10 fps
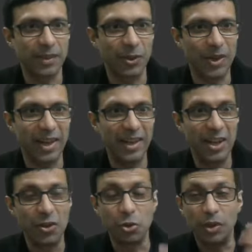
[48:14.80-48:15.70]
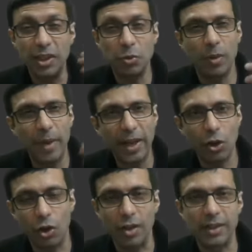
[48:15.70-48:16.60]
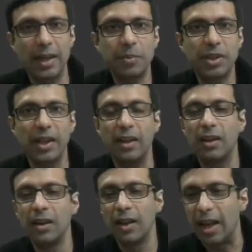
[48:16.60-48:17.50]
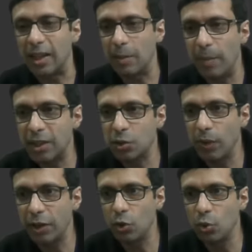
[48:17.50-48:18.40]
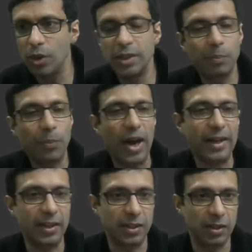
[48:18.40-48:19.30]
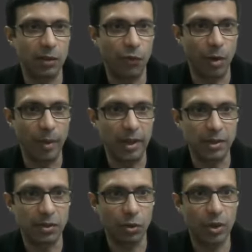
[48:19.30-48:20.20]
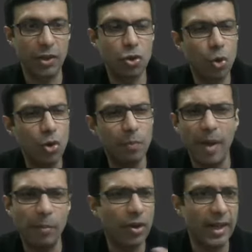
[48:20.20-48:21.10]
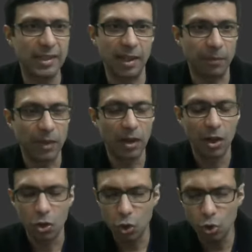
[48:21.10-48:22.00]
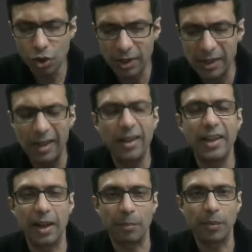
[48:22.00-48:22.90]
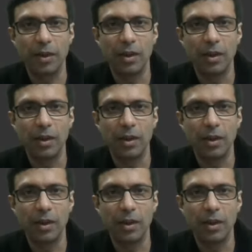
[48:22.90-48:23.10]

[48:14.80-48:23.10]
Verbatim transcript: Okay. So these will make your concepts clear. And the best way to do is practice the formulas. Okay. Don't memorize them. Don't just learn it up.